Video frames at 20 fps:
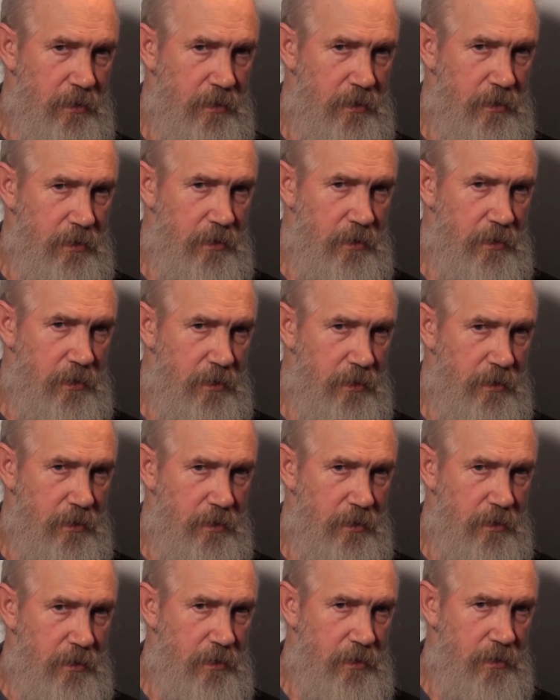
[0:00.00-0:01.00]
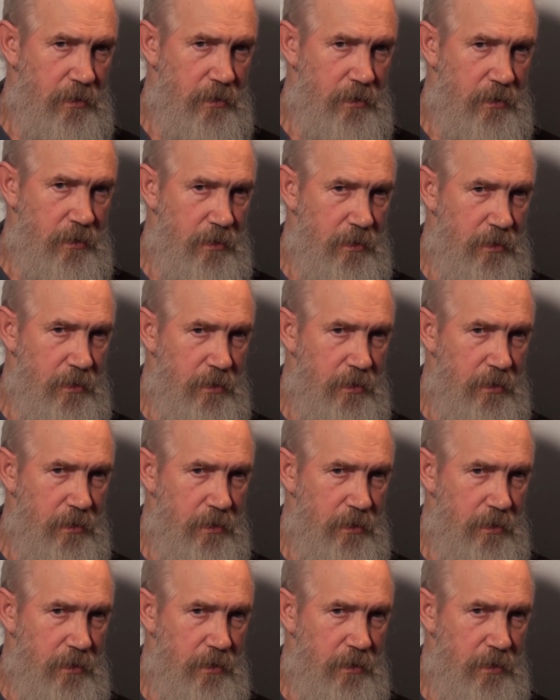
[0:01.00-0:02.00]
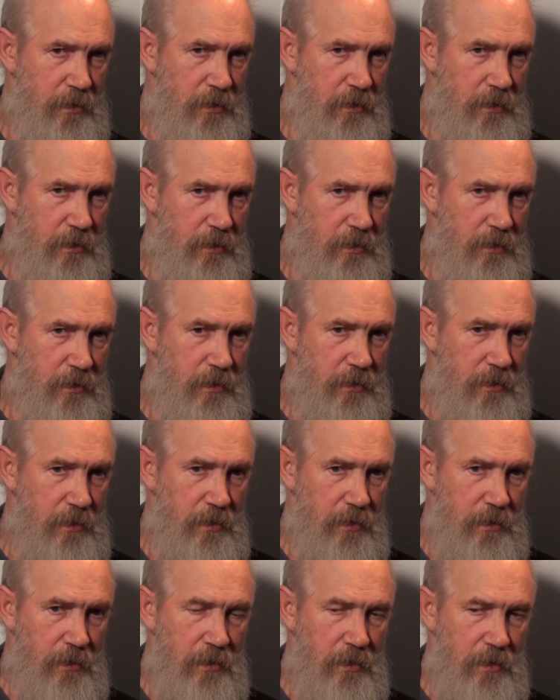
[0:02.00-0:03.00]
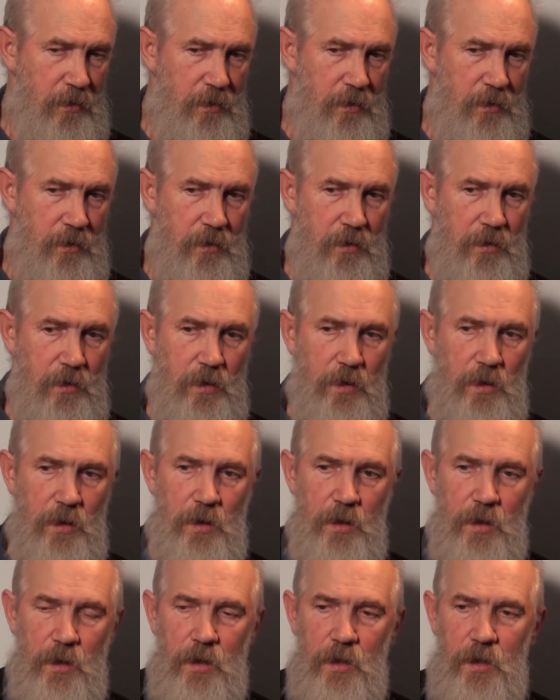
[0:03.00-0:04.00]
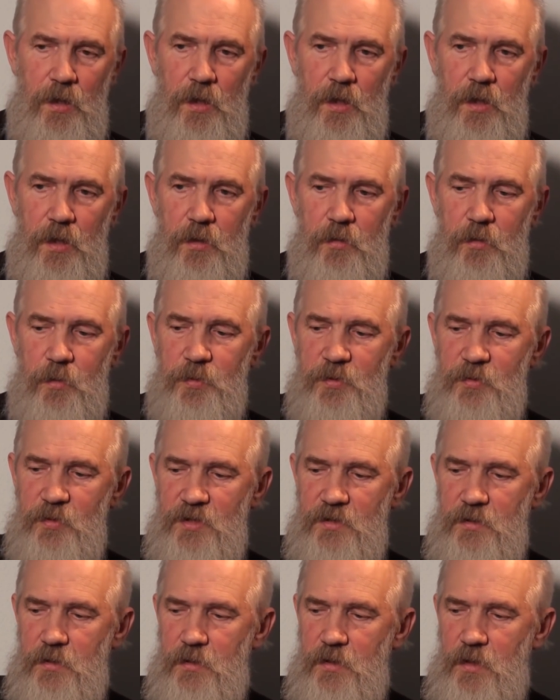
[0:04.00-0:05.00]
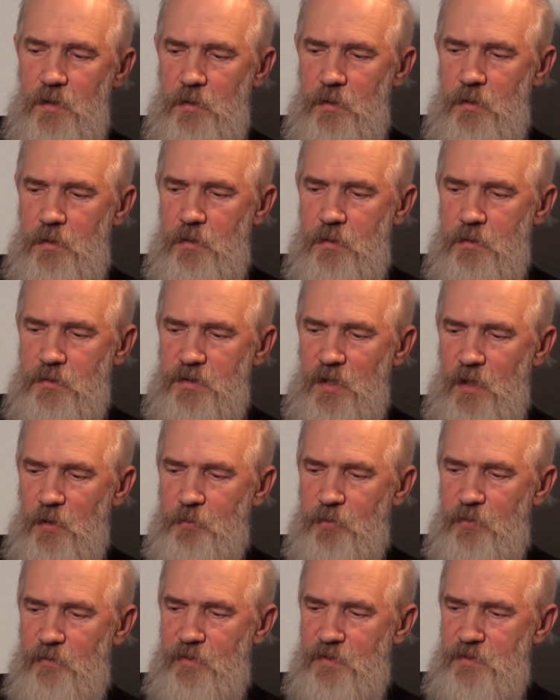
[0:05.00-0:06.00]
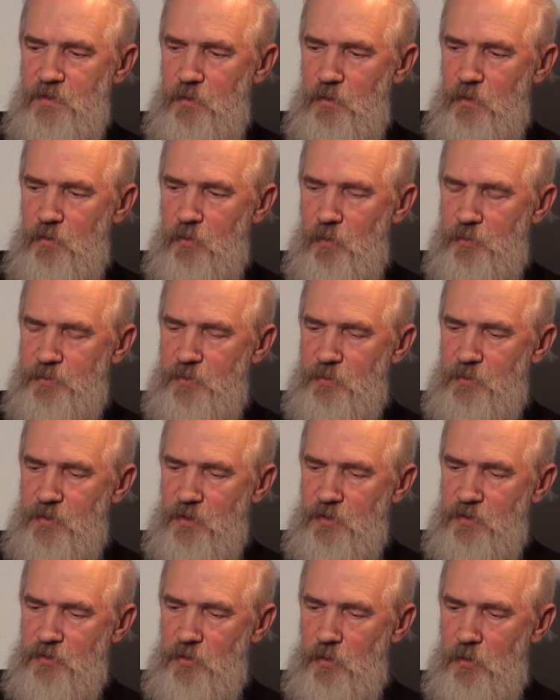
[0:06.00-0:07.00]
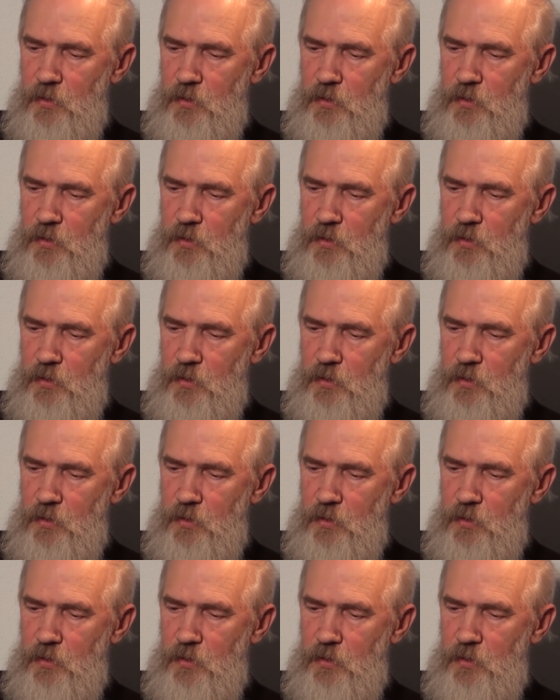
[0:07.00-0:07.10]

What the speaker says: transmutation as a phenomenon? Well, you see, the thing is,